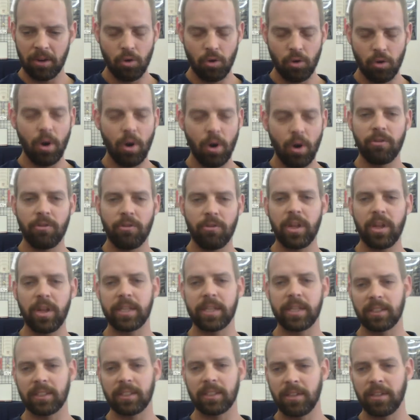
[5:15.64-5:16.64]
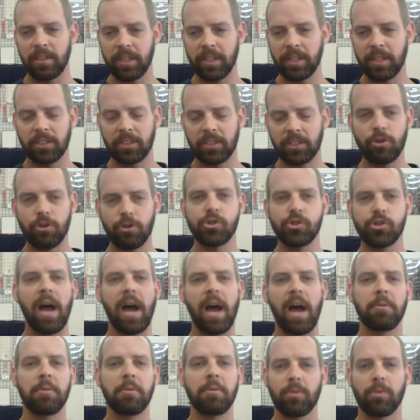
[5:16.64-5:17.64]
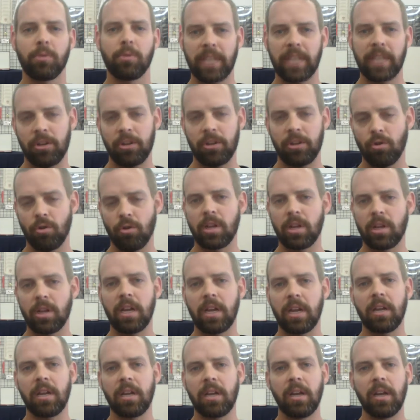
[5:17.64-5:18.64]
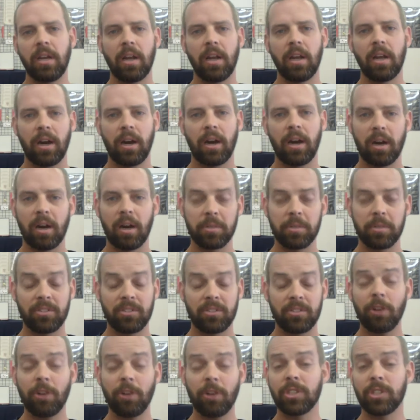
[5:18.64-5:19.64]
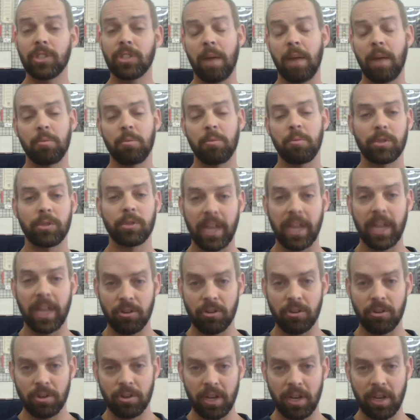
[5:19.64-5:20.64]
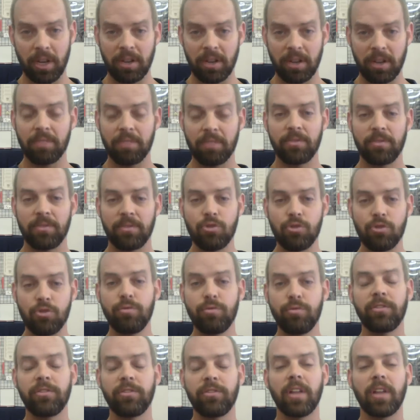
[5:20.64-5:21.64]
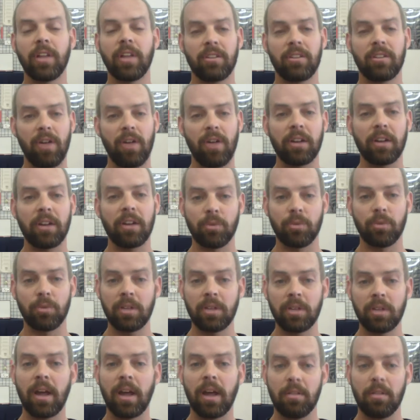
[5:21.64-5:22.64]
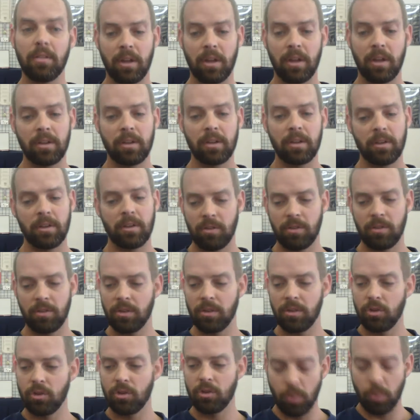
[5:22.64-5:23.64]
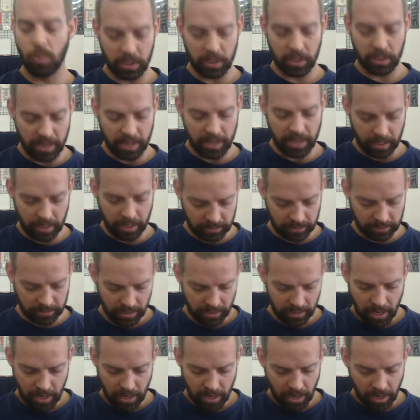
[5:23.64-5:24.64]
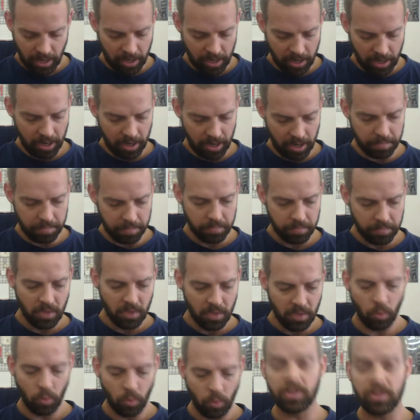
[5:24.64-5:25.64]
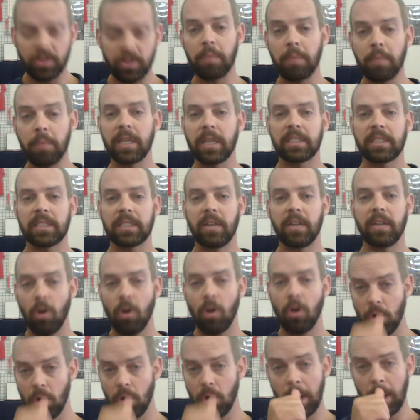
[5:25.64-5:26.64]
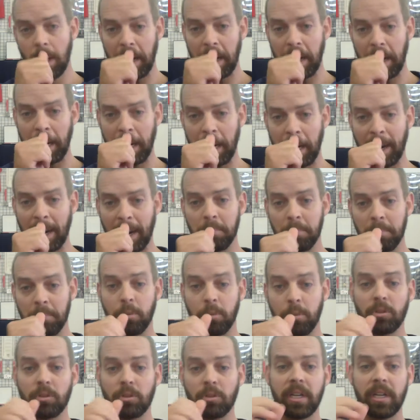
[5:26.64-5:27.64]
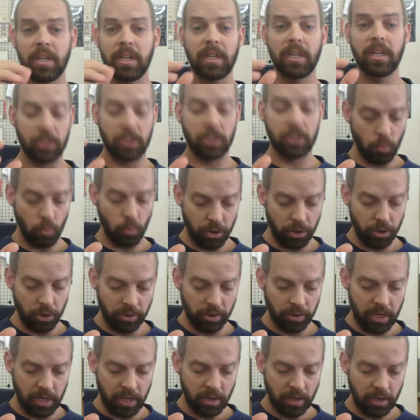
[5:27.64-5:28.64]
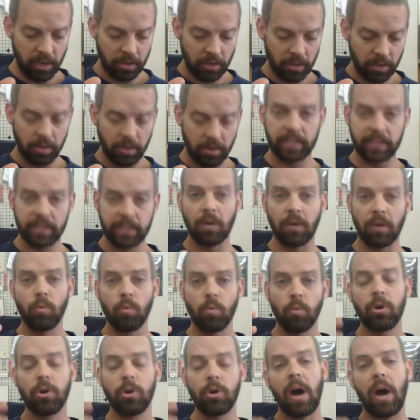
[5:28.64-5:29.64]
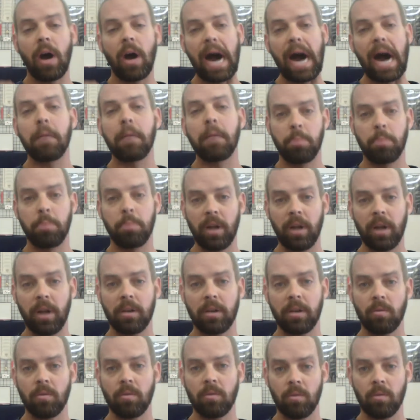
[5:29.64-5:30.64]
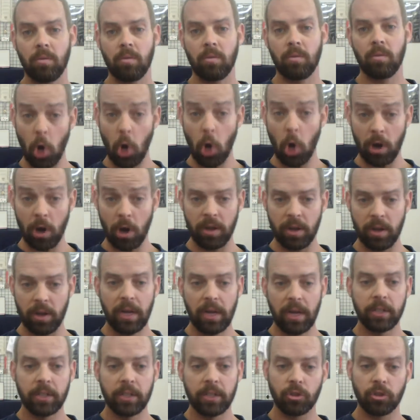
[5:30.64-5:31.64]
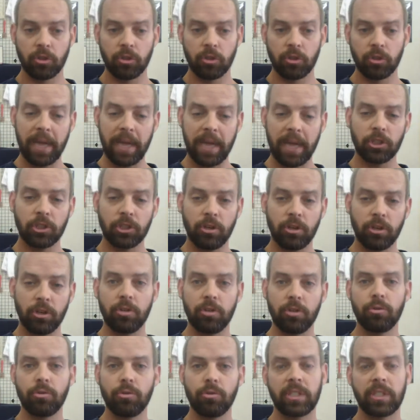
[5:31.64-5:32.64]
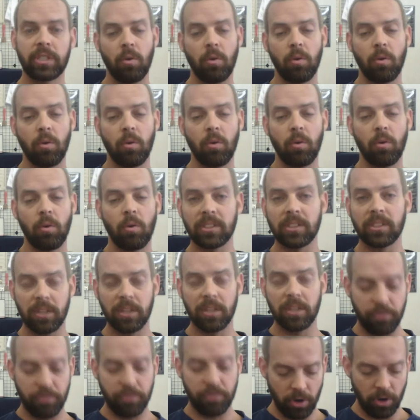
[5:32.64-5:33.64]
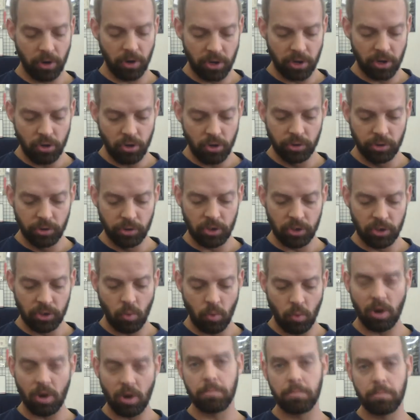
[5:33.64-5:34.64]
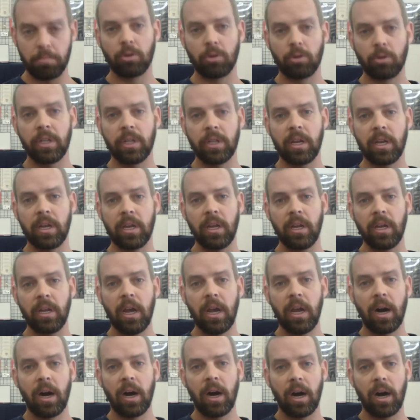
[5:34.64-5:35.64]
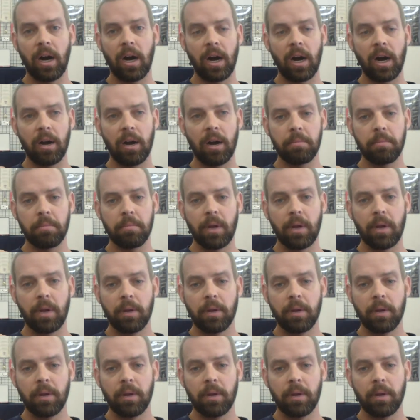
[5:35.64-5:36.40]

whoever it is, it's your job to protect your kid. Um, it's their job to protect your kid, and if you feel like they're not doing that, then then you do what it takes. Um, with that being said, though, uh, bullying is a really is a real hot button word. So make sure to use it wisely. If you're going to use the word bullying, um,